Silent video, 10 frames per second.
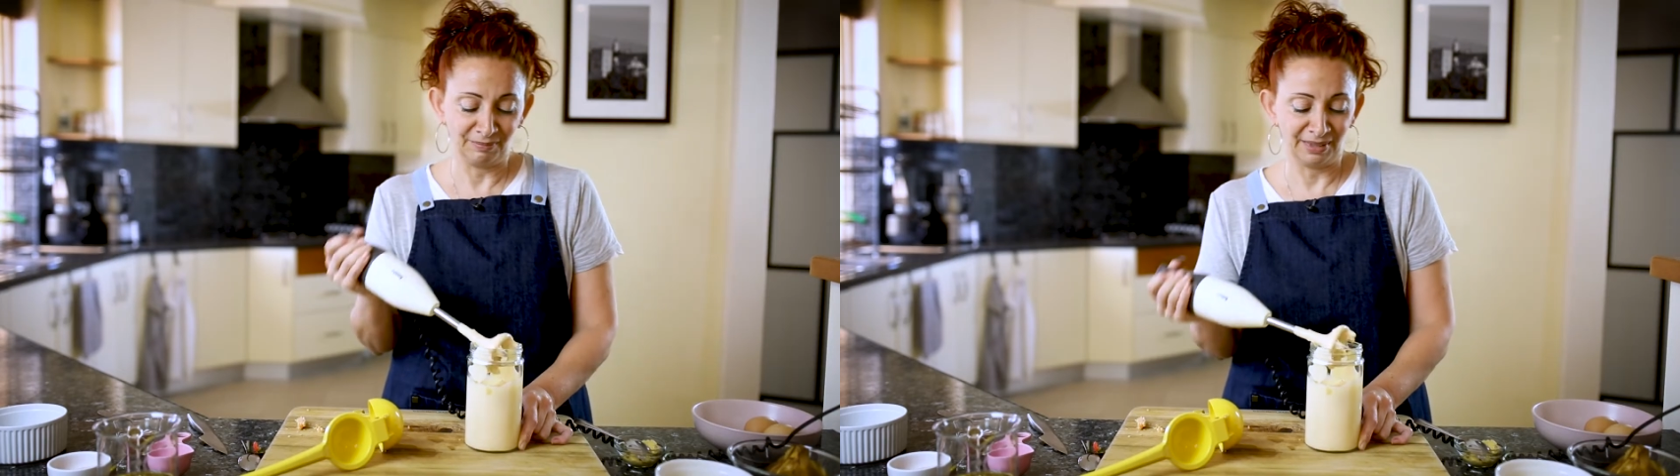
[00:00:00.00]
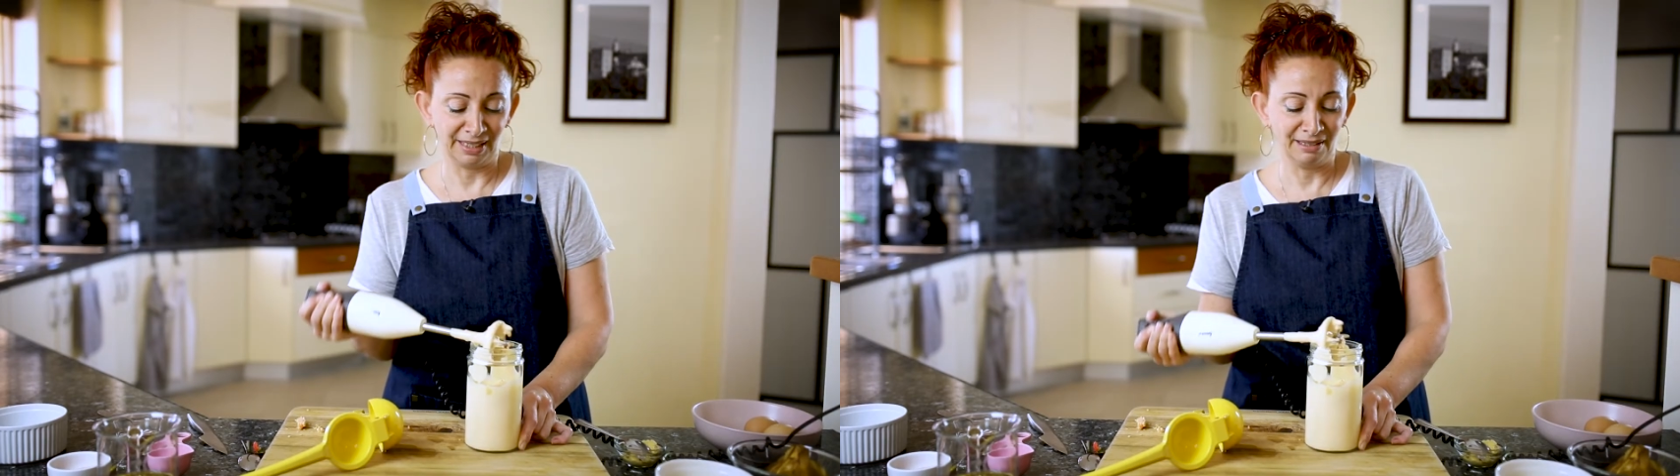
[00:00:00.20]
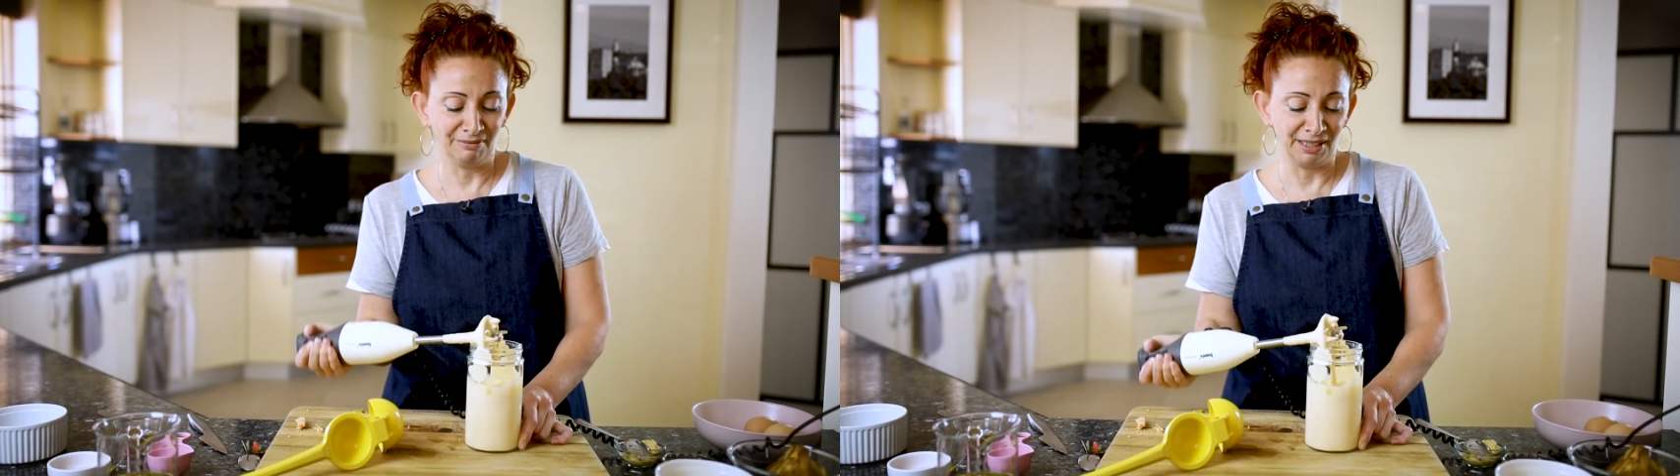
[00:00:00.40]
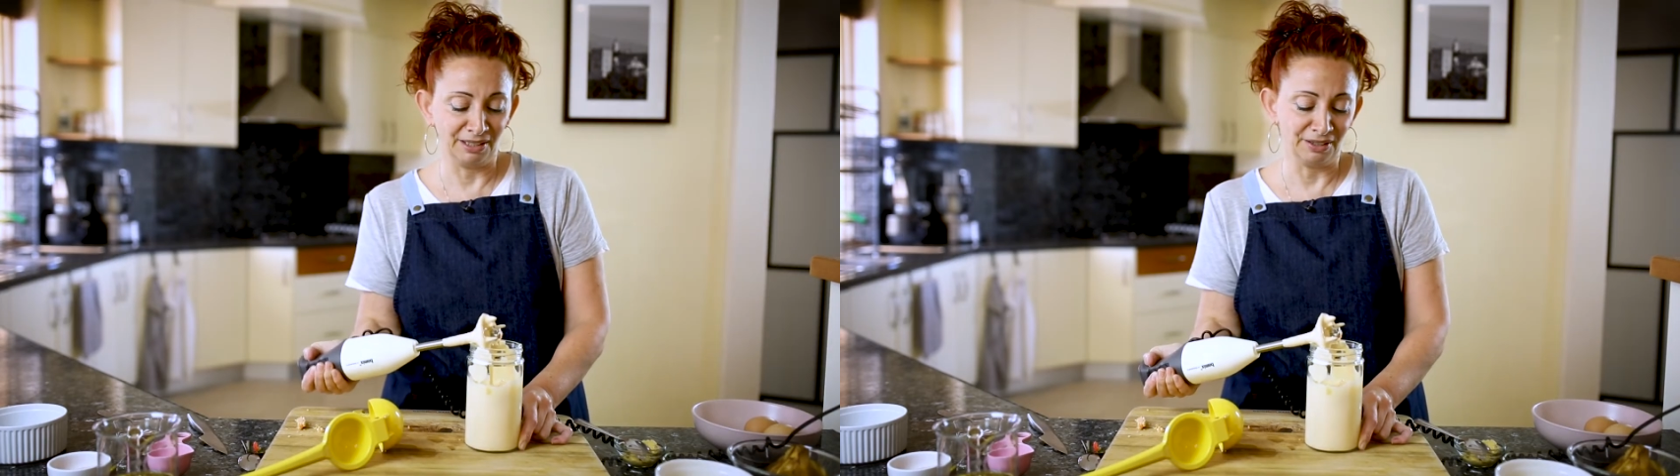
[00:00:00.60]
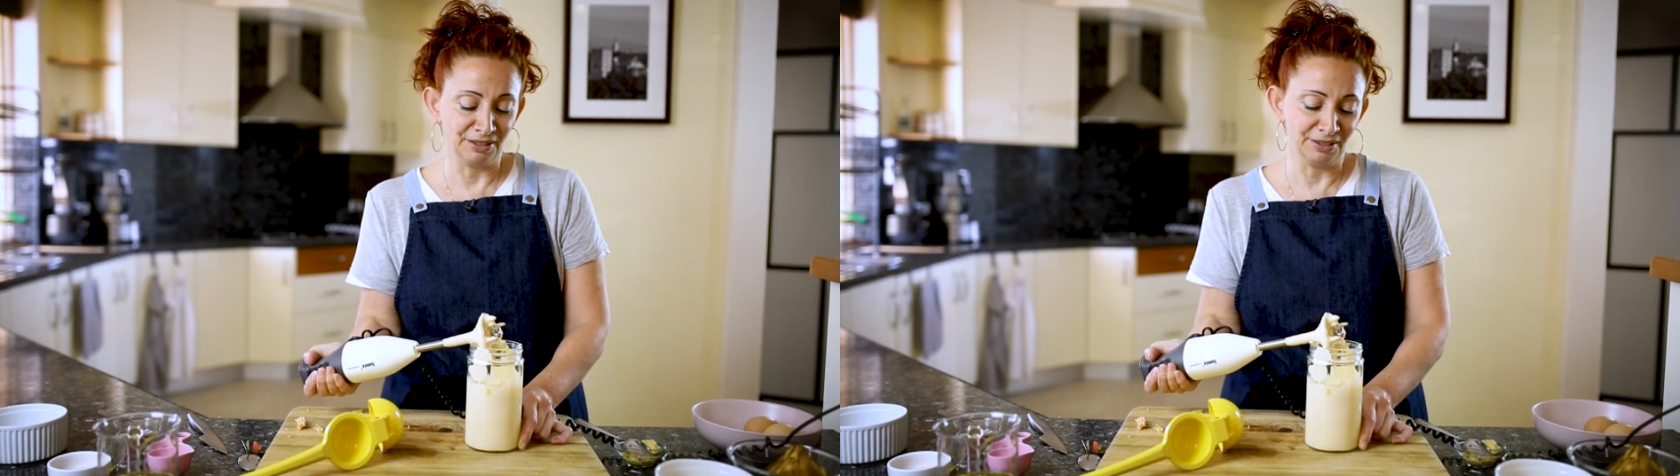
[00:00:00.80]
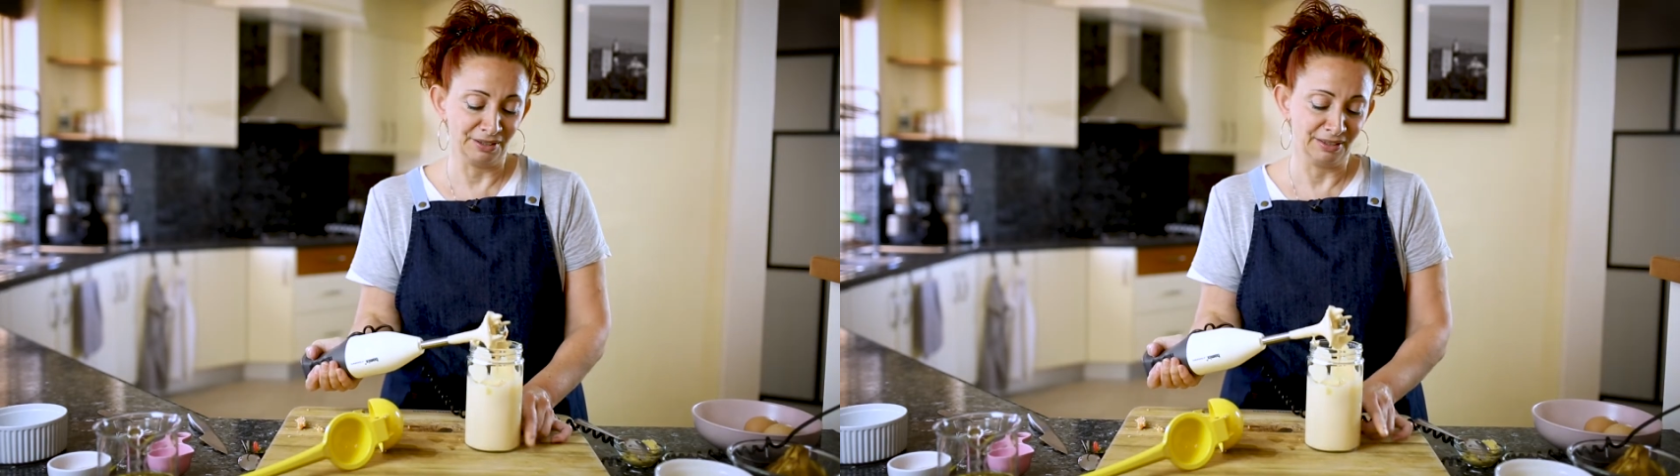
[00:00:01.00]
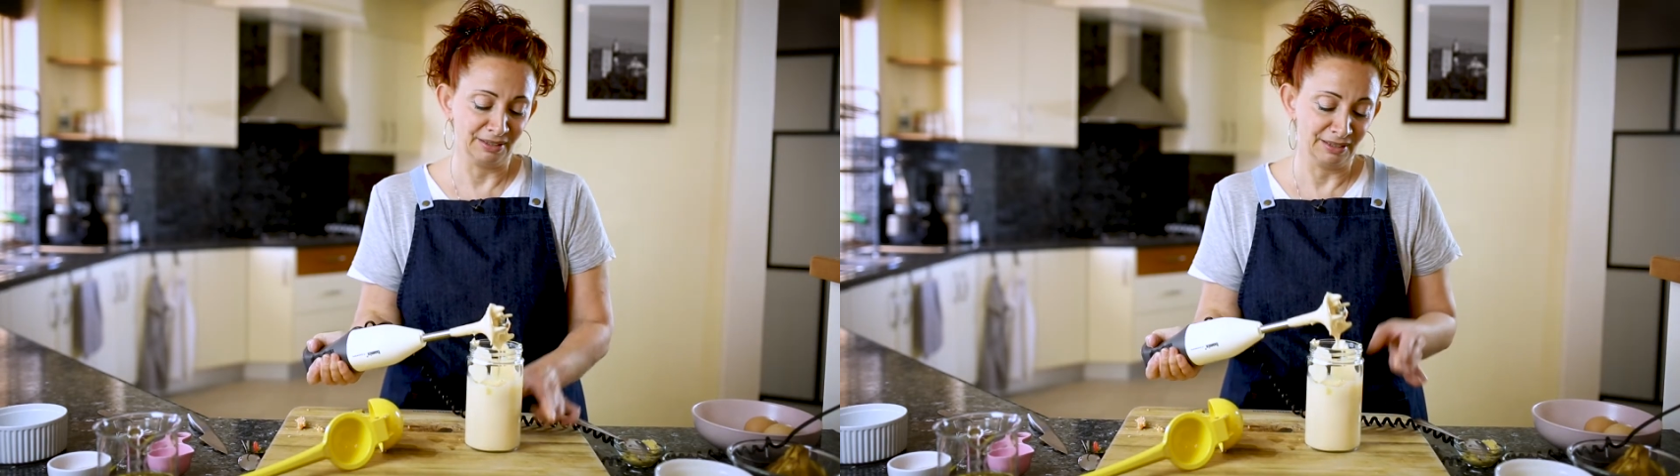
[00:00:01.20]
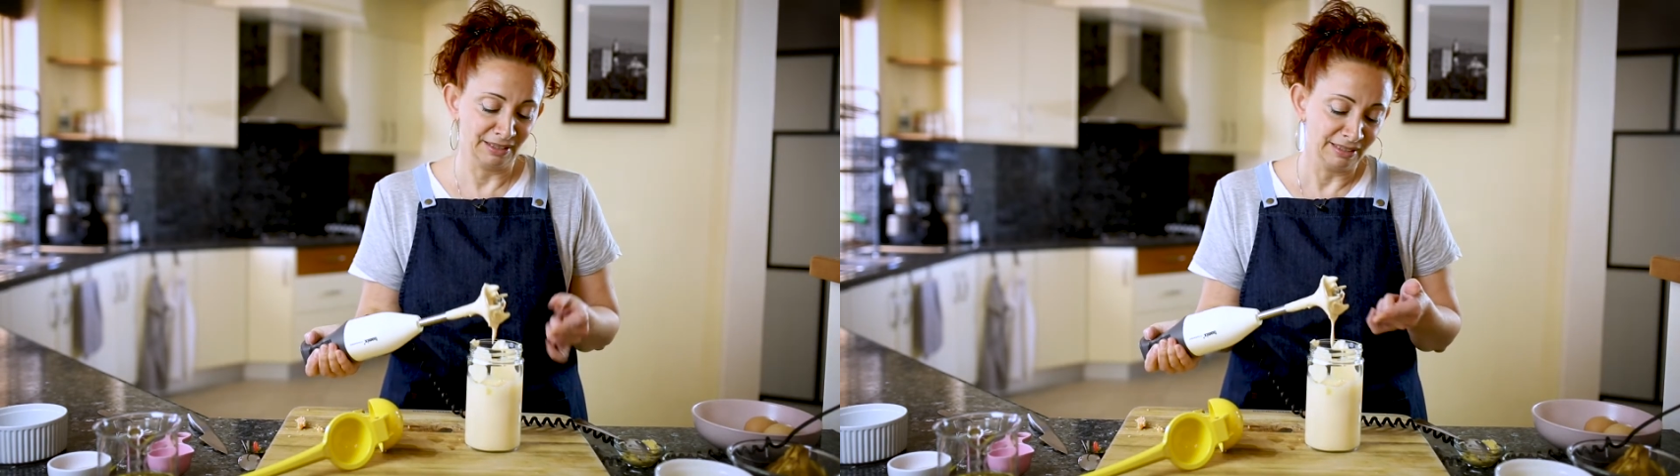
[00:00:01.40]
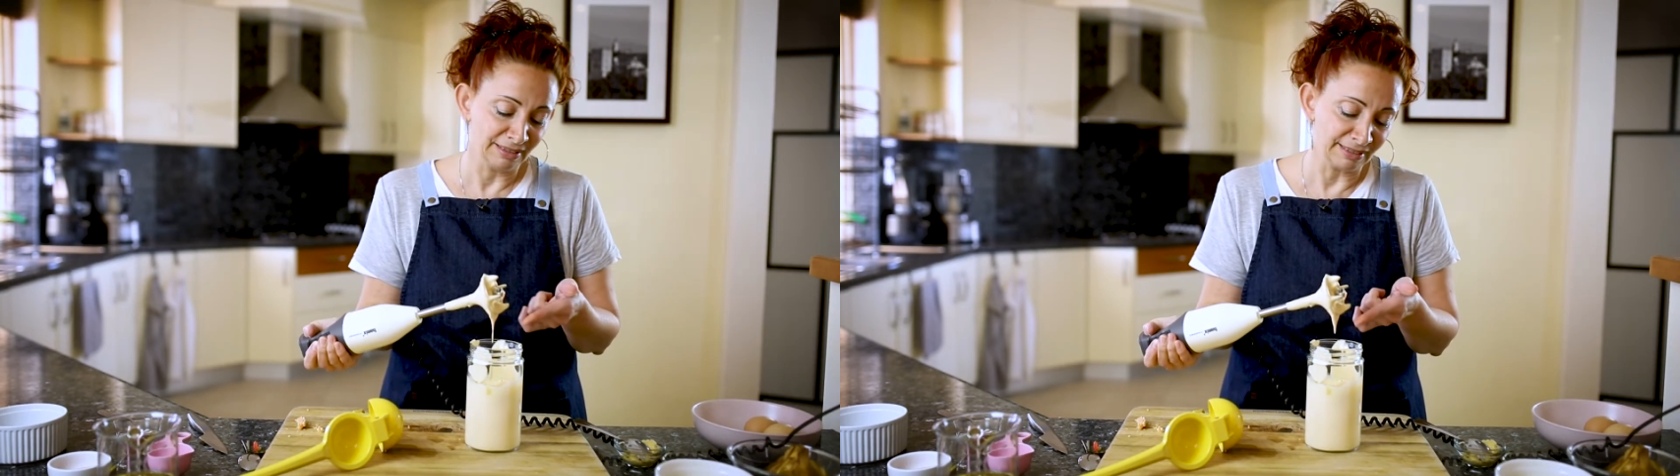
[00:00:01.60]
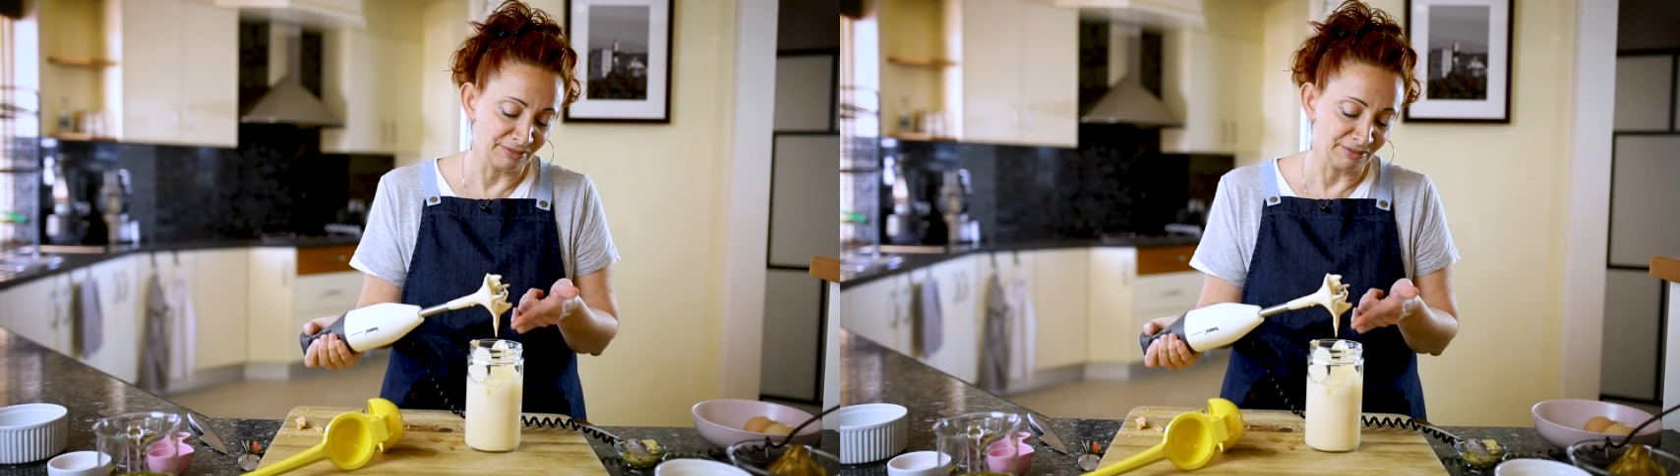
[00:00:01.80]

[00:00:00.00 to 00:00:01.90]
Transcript: There we go. Let's